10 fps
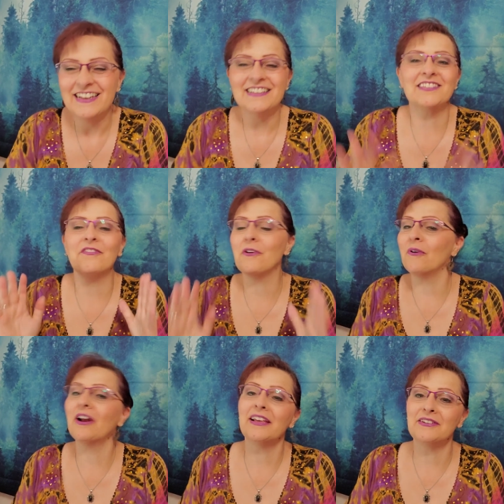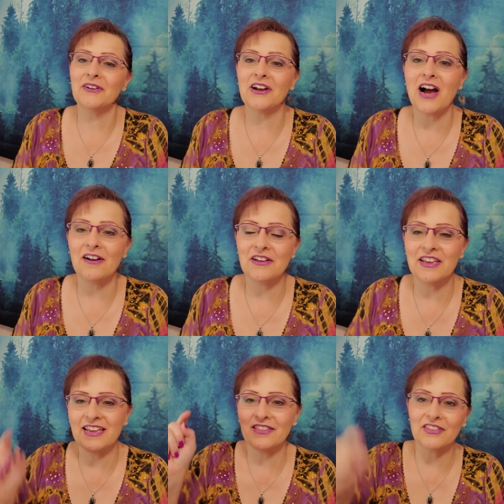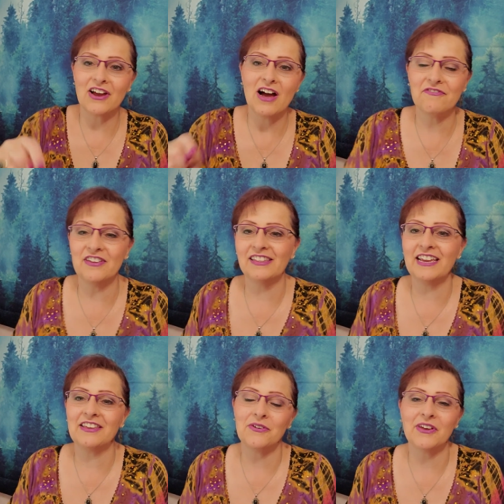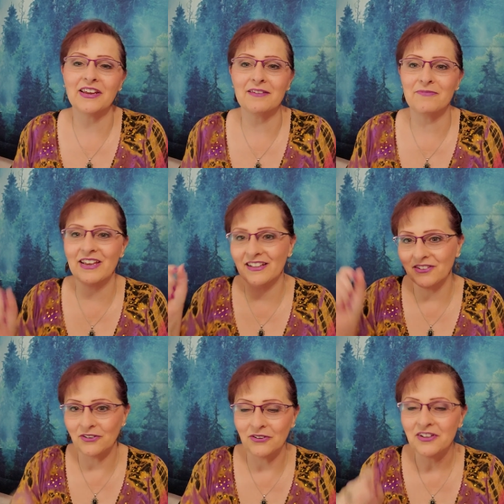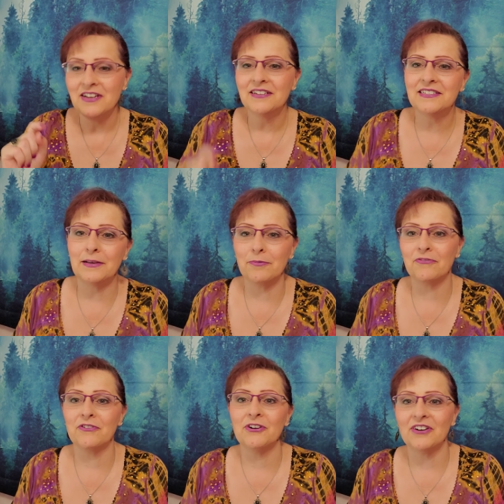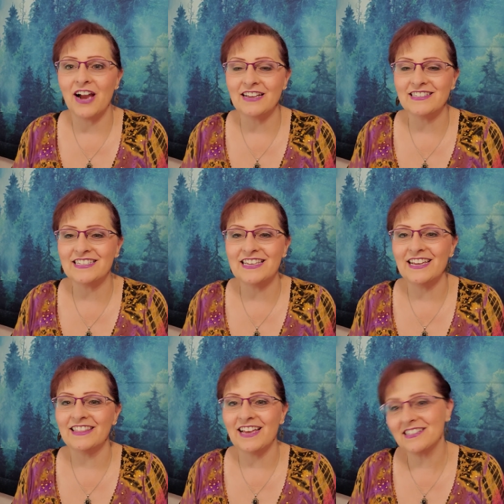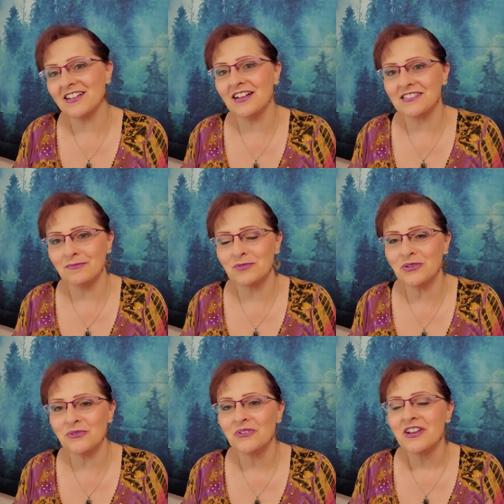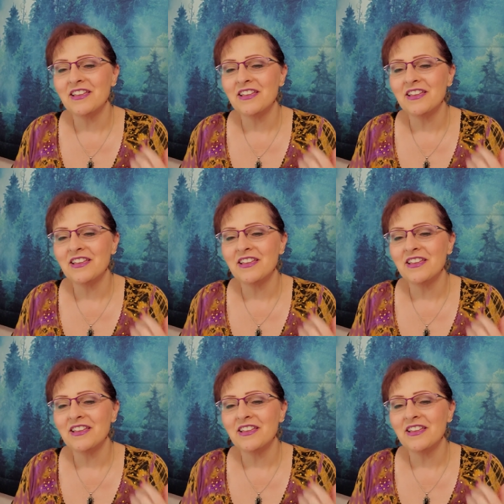so if you want to do a coffee, hit the coffee link, you can give me a little tip for iced tea, and that's awesome too.